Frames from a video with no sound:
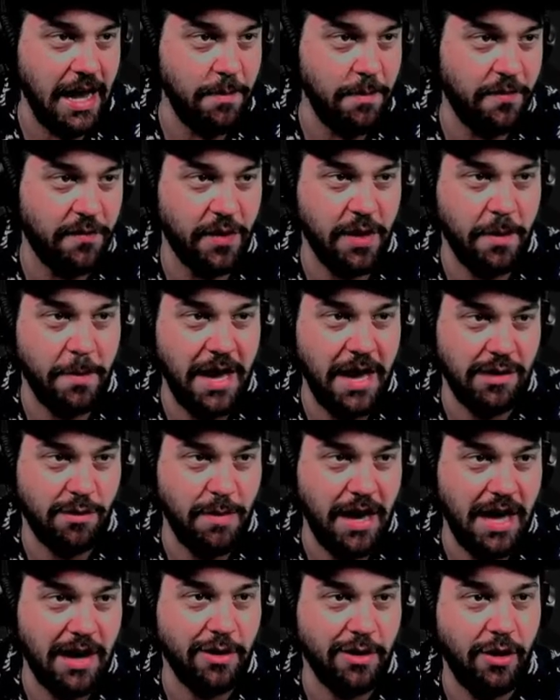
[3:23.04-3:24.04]
for the
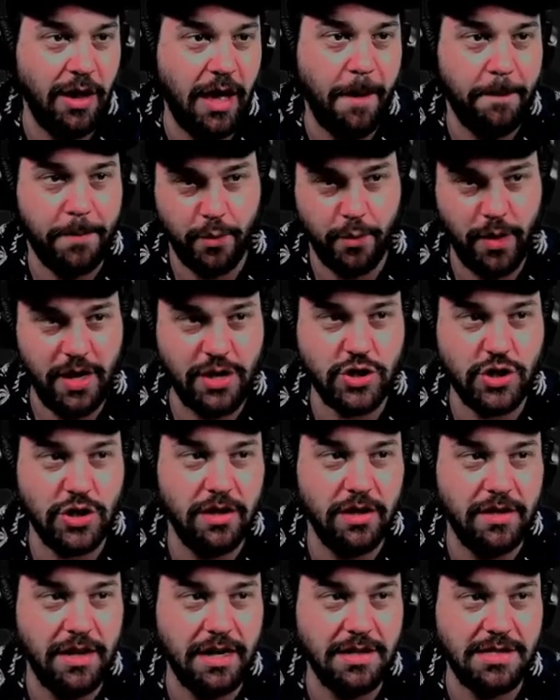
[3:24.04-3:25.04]
mathematical
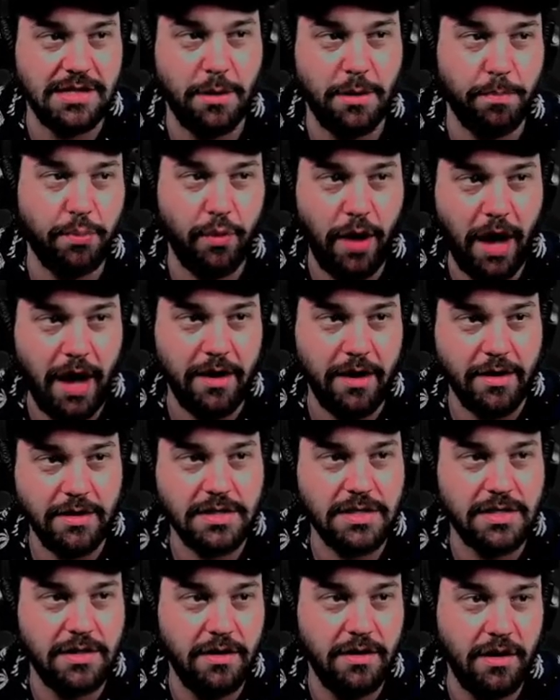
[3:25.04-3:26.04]
operation that is the
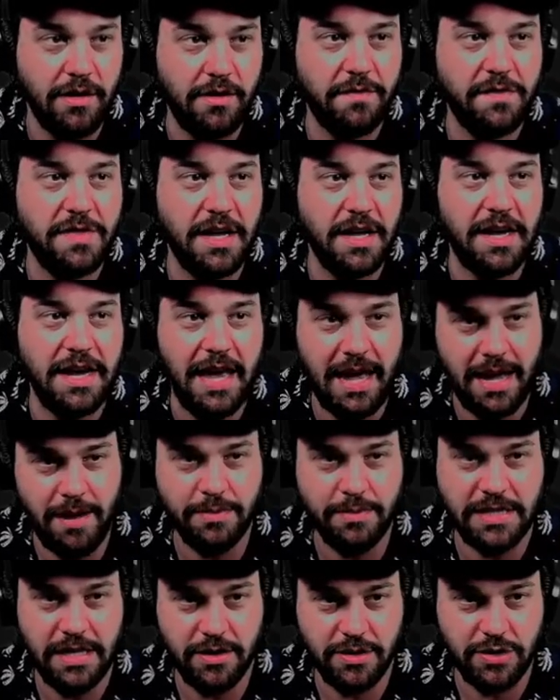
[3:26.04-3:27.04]
product of the
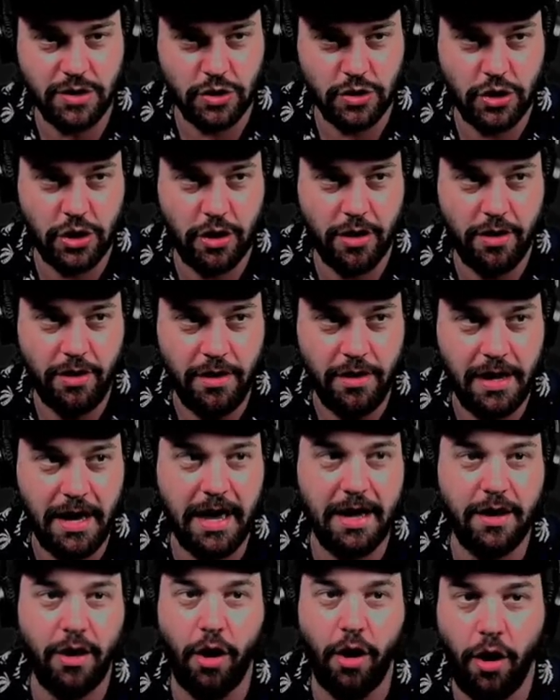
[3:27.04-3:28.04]
named integer
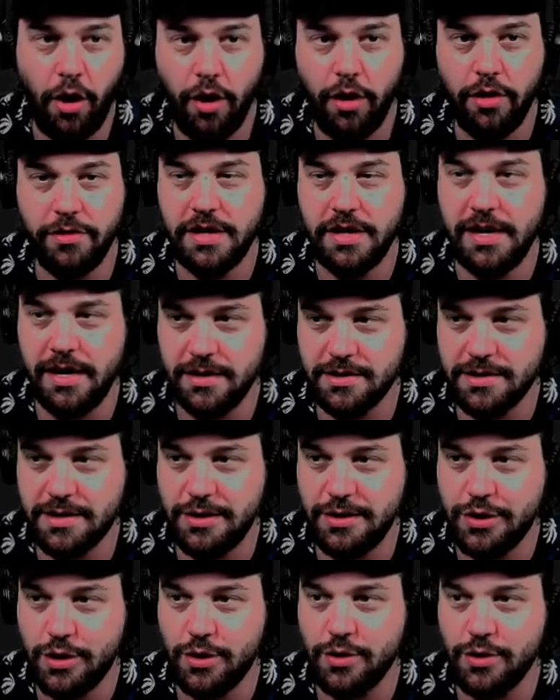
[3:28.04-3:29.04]
and all the
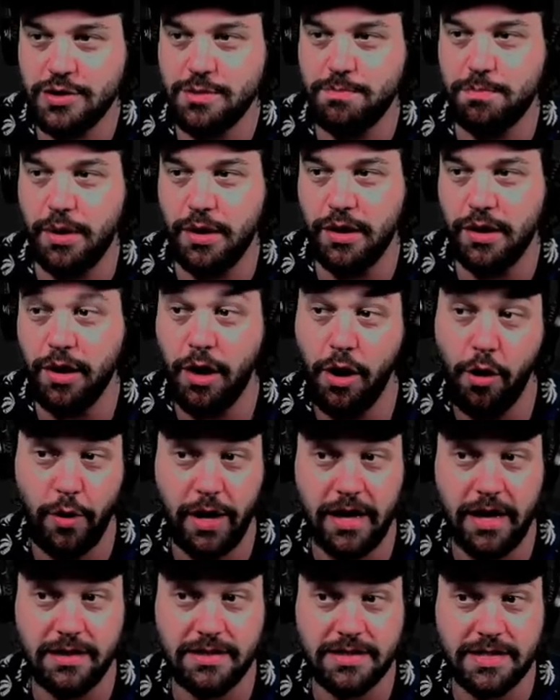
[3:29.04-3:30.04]
integers below
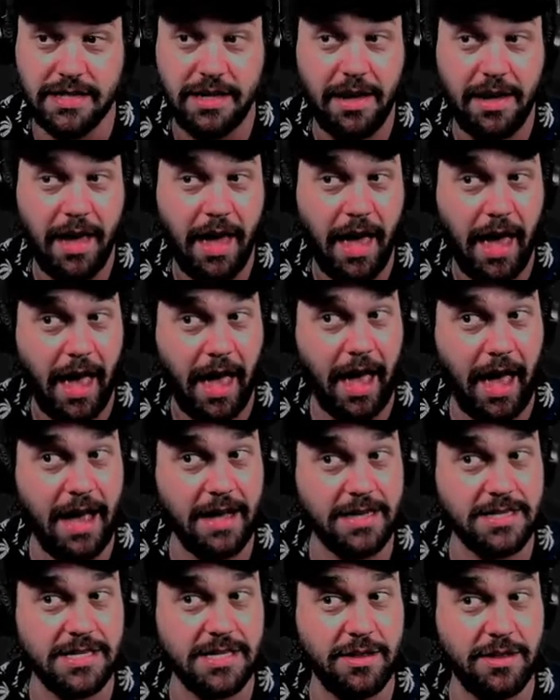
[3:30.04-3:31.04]
it?
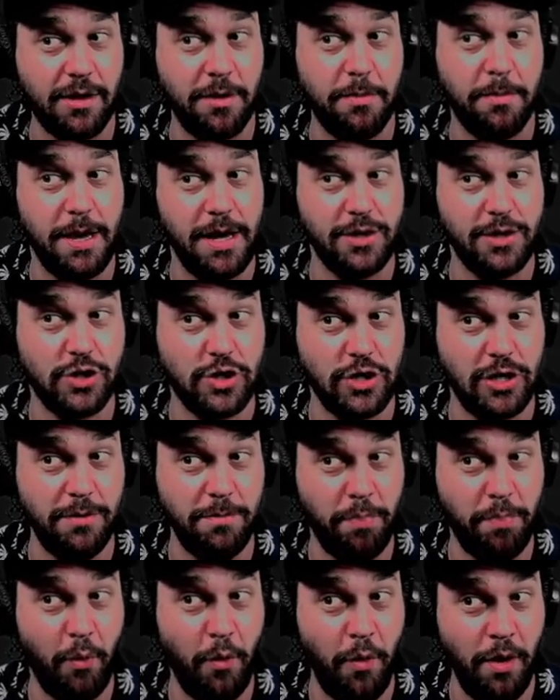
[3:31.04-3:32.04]
Exclamation
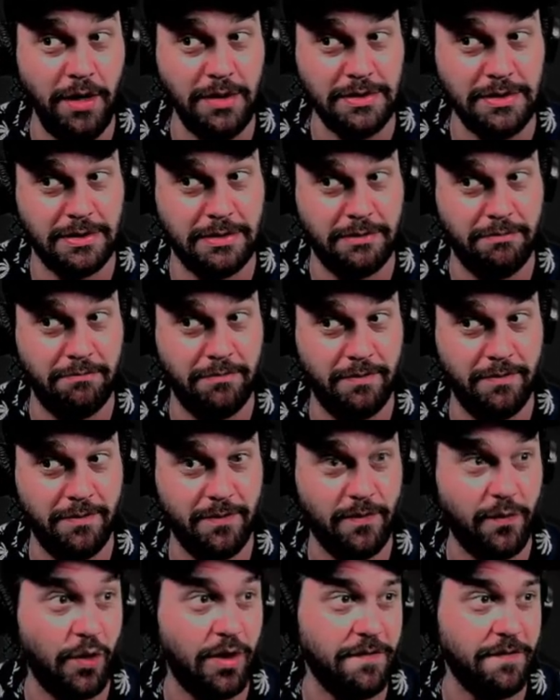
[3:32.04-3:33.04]
point?
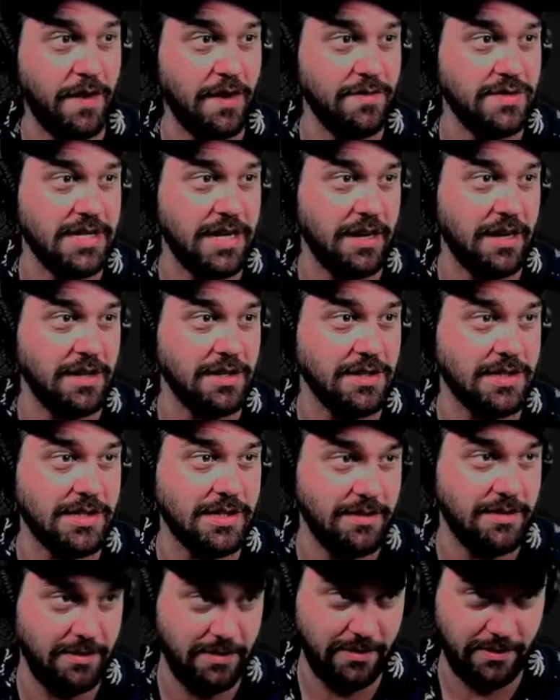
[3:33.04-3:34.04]
45
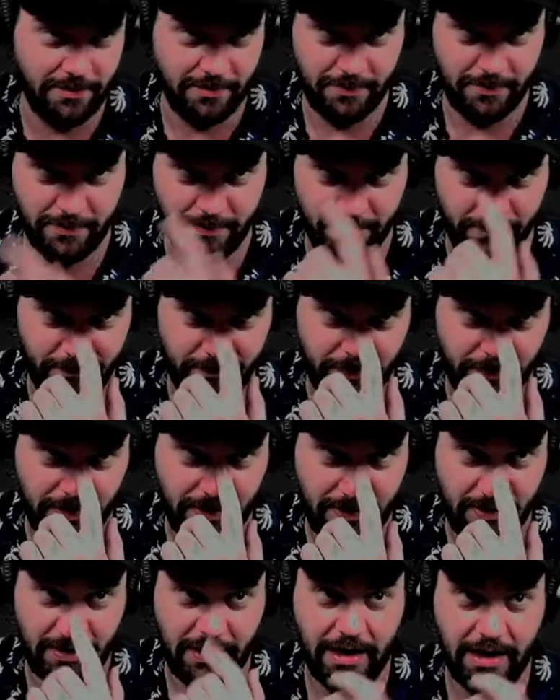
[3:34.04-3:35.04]
seconds.
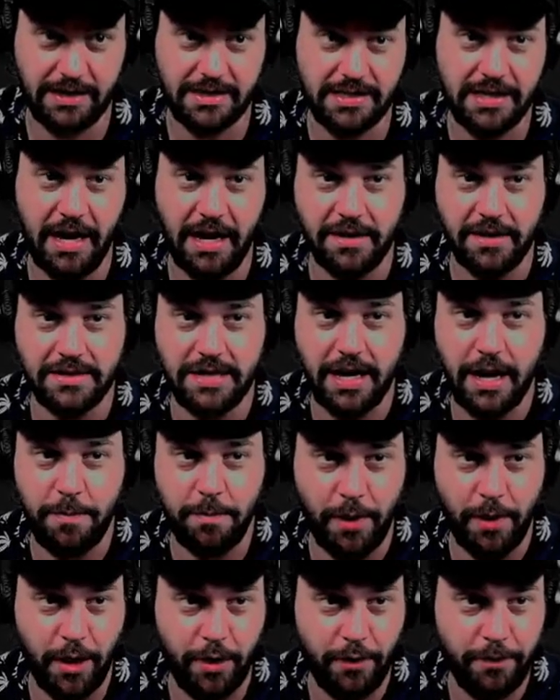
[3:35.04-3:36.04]
That is not a
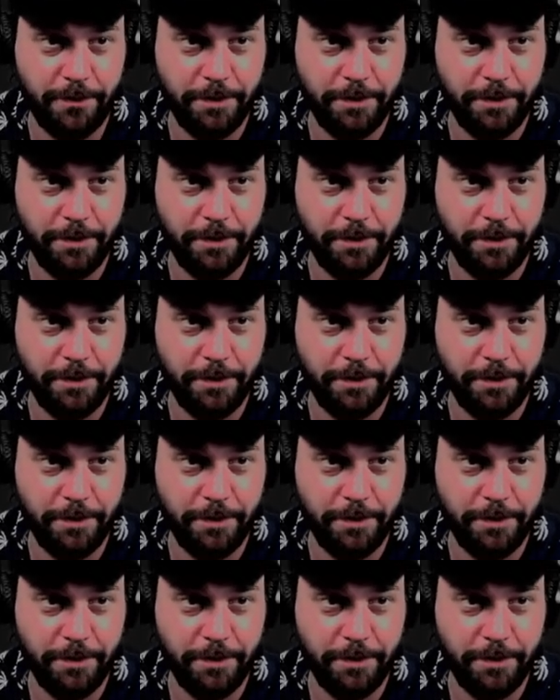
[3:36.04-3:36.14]
typo.